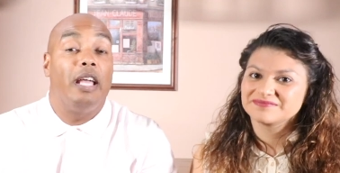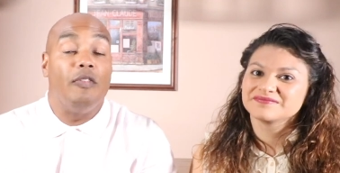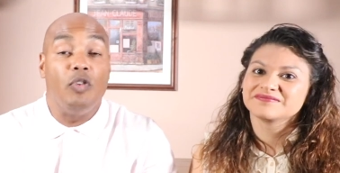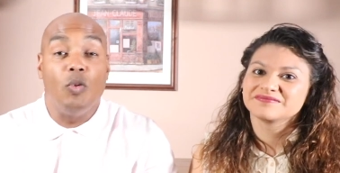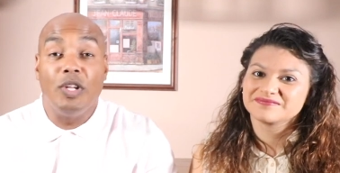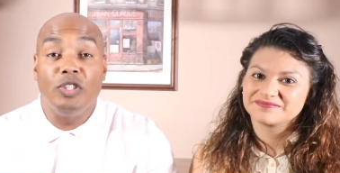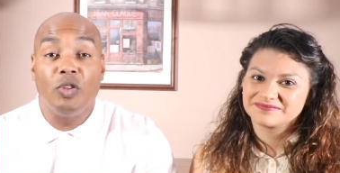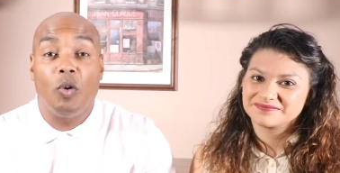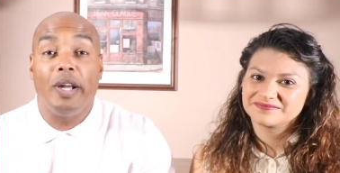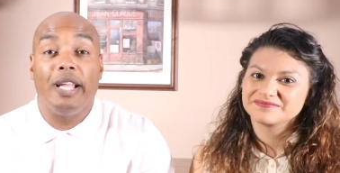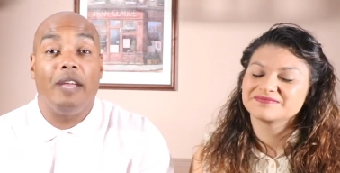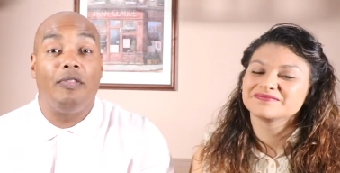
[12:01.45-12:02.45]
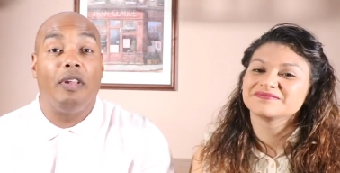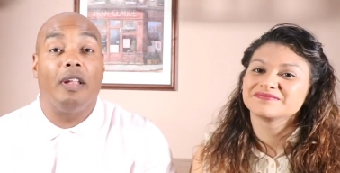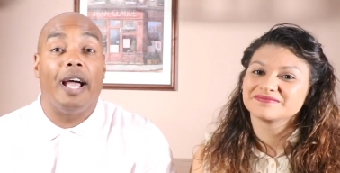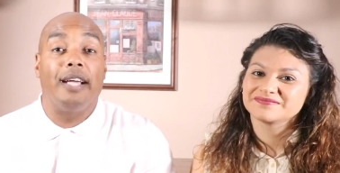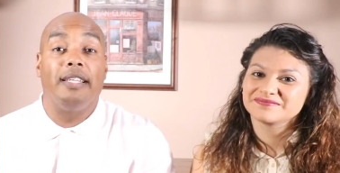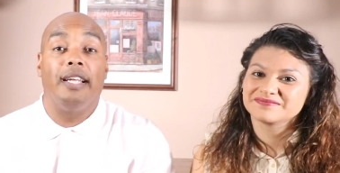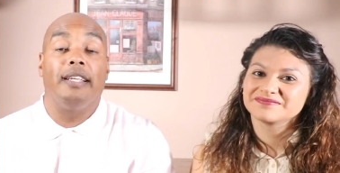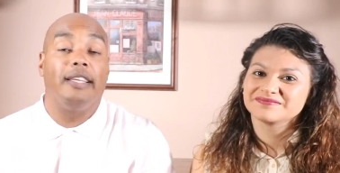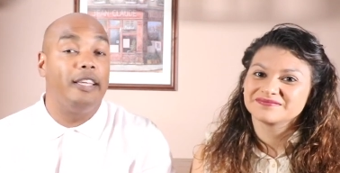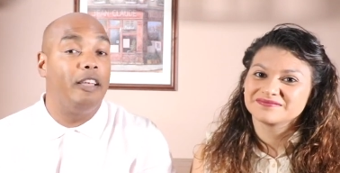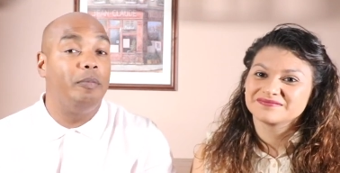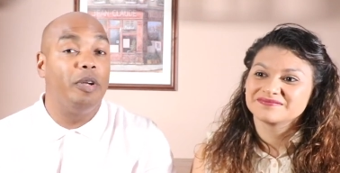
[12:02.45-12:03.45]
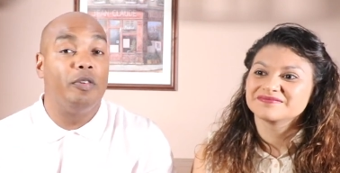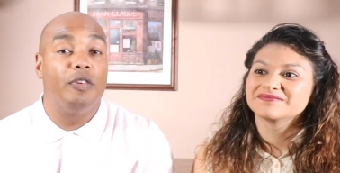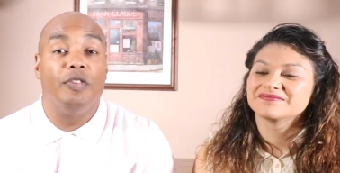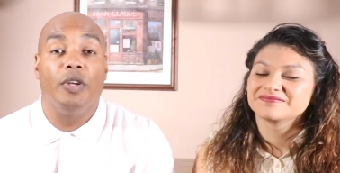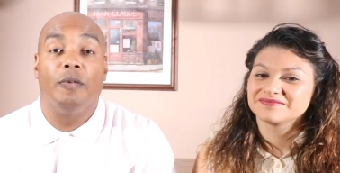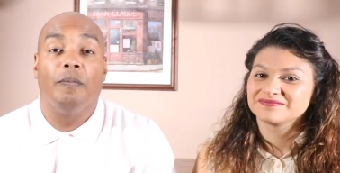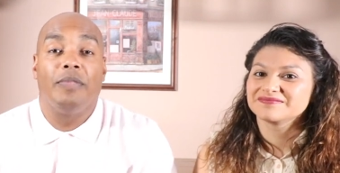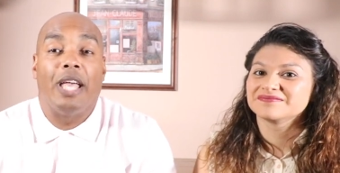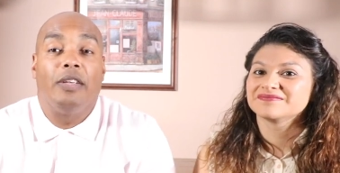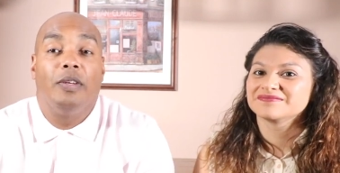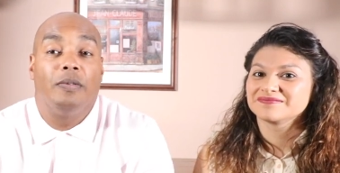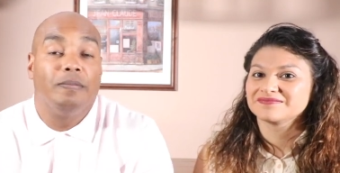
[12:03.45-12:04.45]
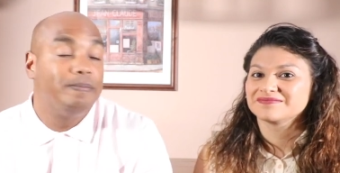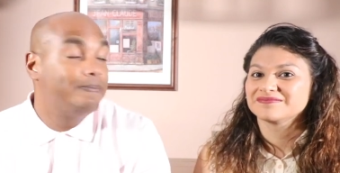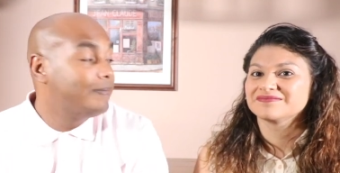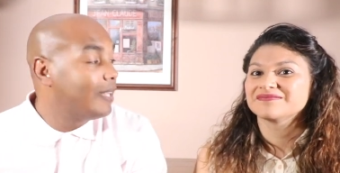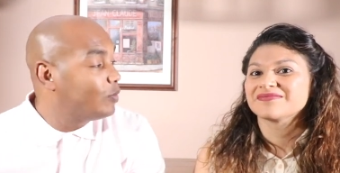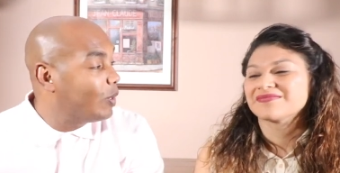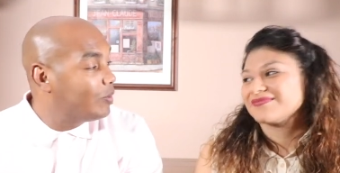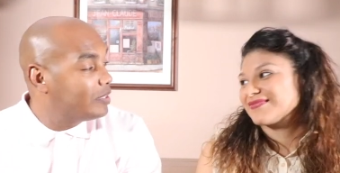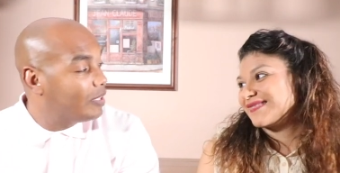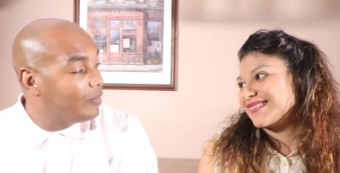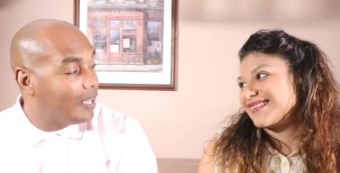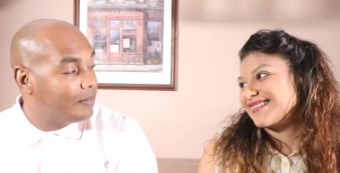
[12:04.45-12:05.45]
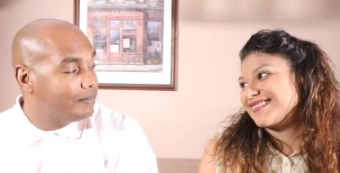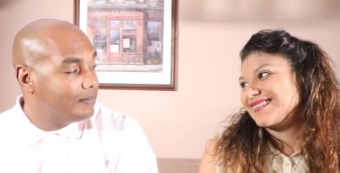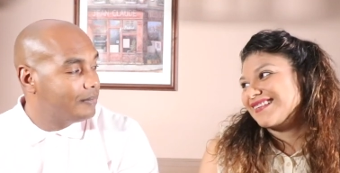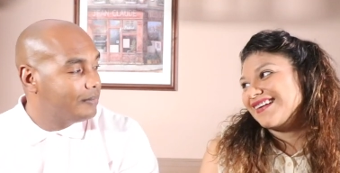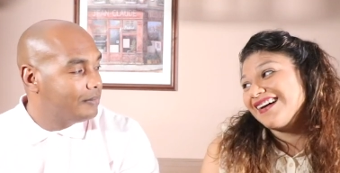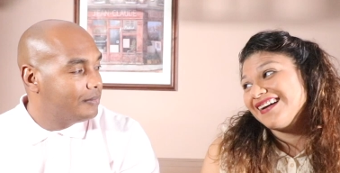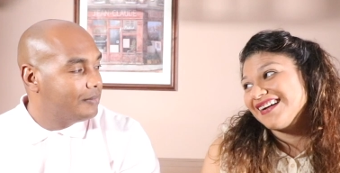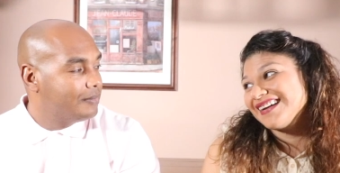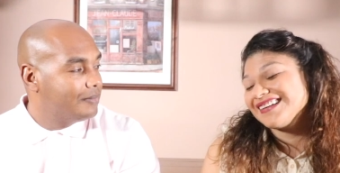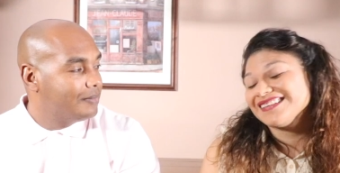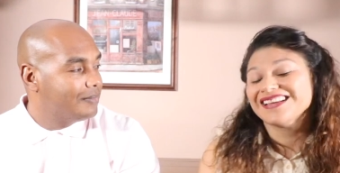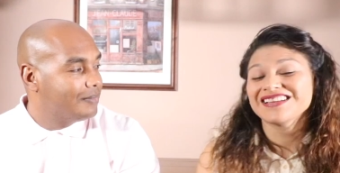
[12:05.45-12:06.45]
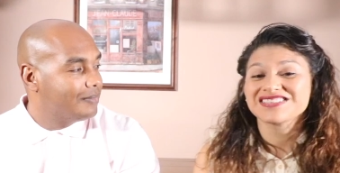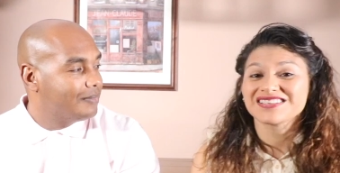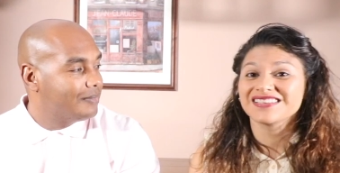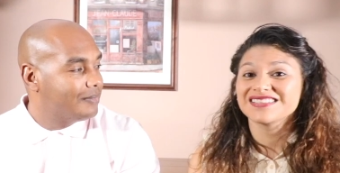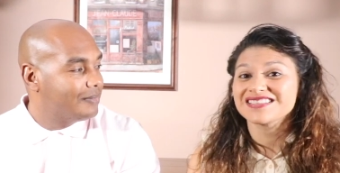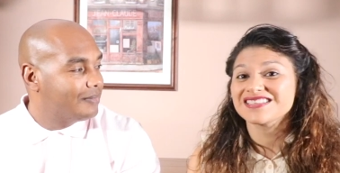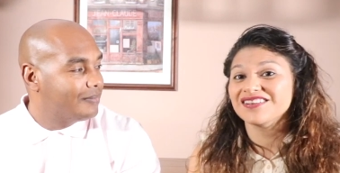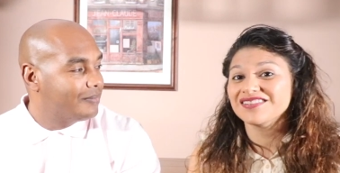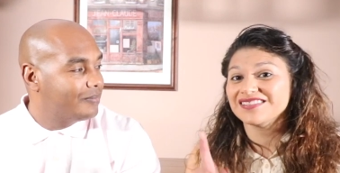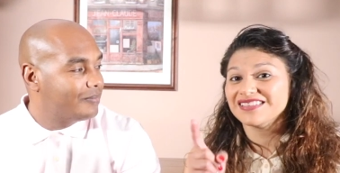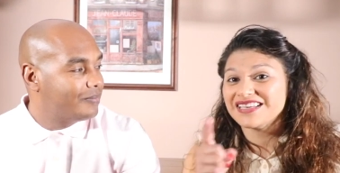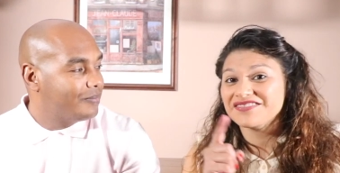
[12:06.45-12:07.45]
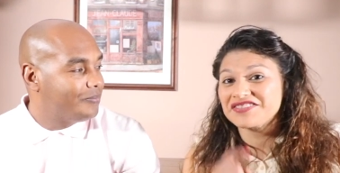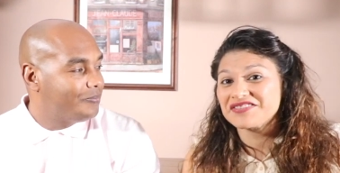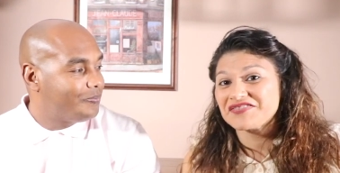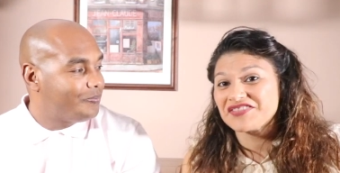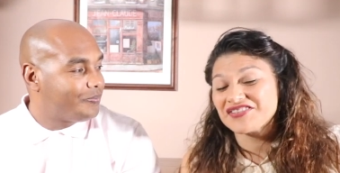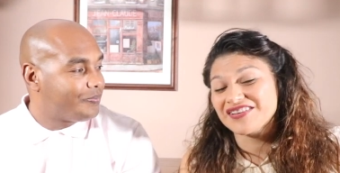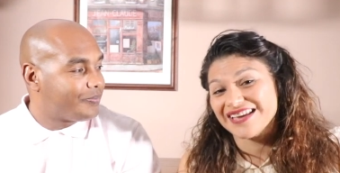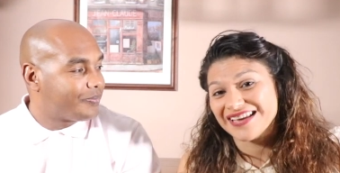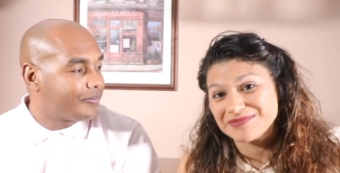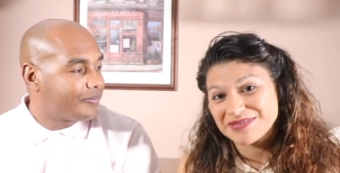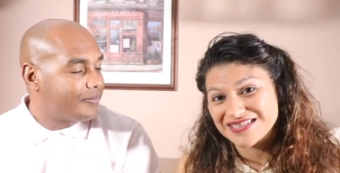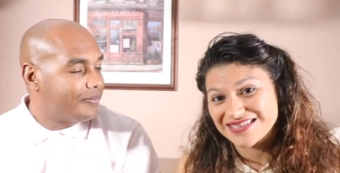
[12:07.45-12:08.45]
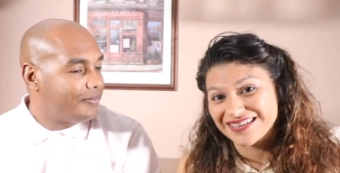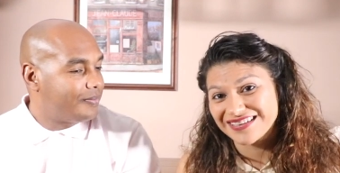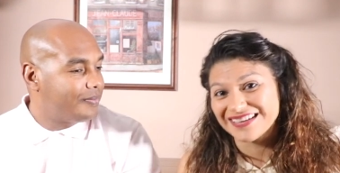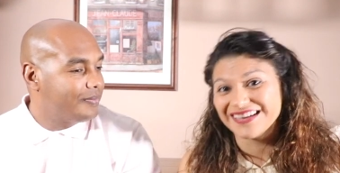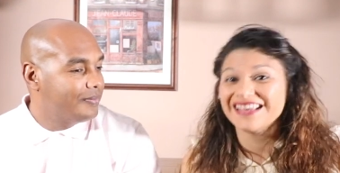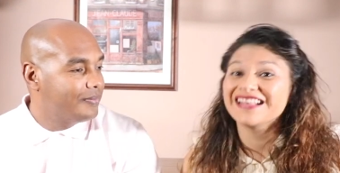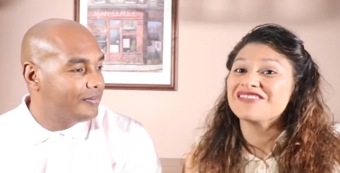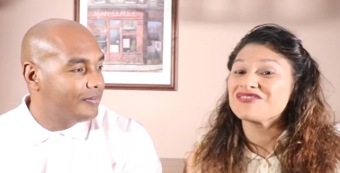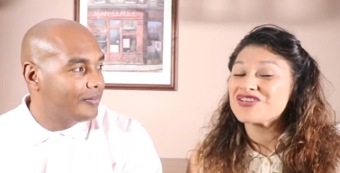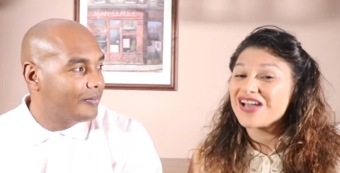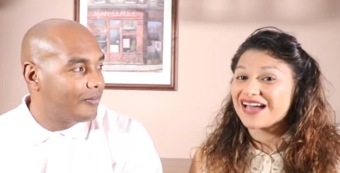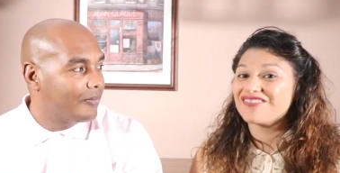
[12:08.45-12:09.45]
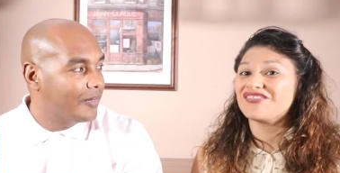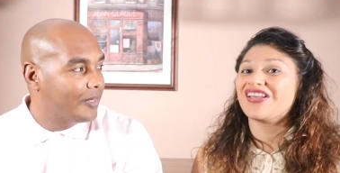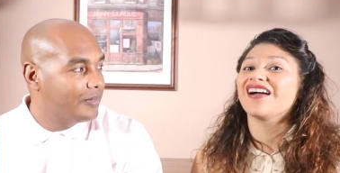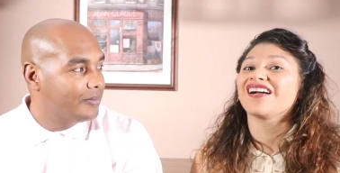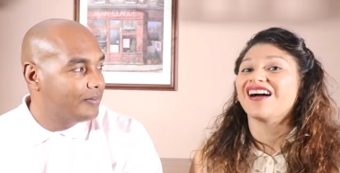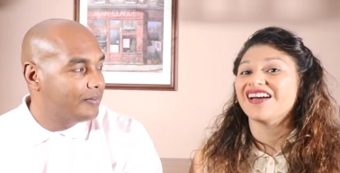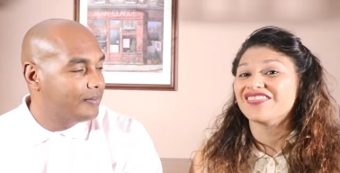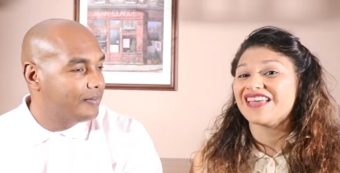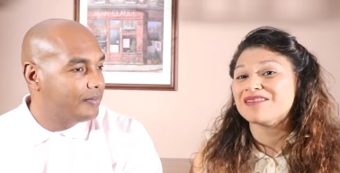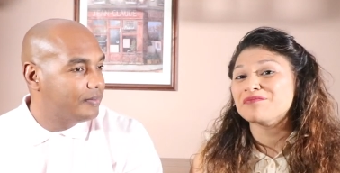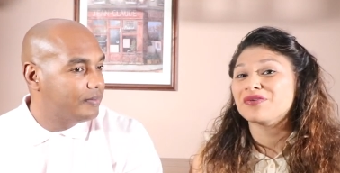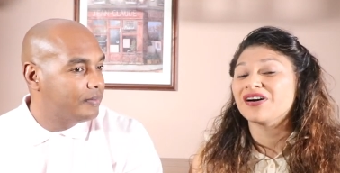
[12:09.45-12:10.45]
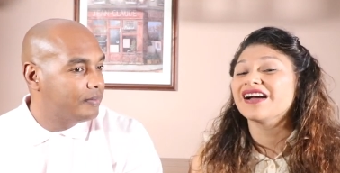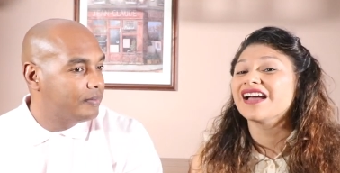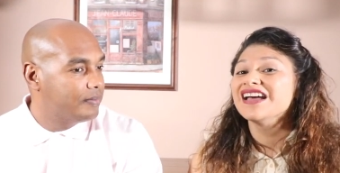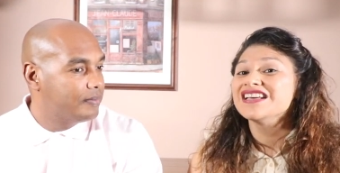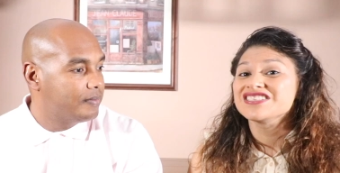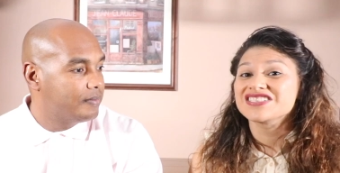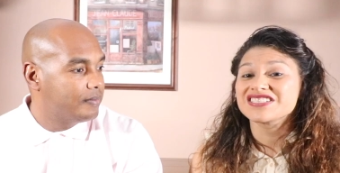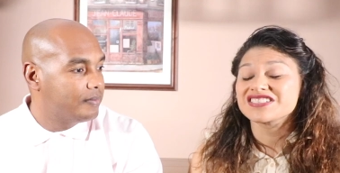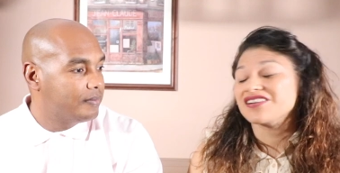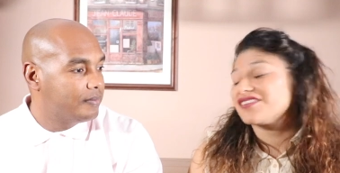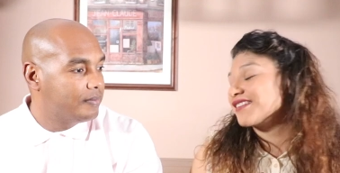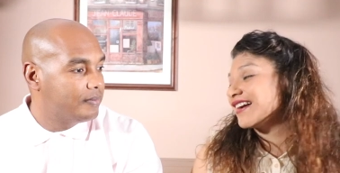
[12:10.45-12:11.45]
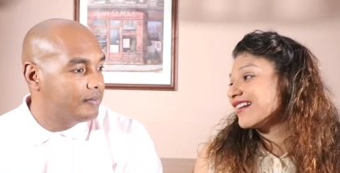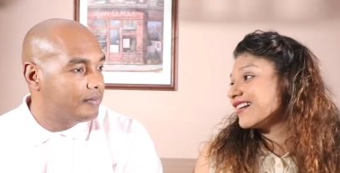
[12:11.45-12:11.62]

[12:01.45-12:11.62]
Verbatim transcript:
Speaker 1: If you enjoyed it, if you liked it, give me a review. Thank you. That's what I'm saying that.
Speaker 2: All right, that's good. So leave a review on Amazon. And if you have not gotten that book, just go right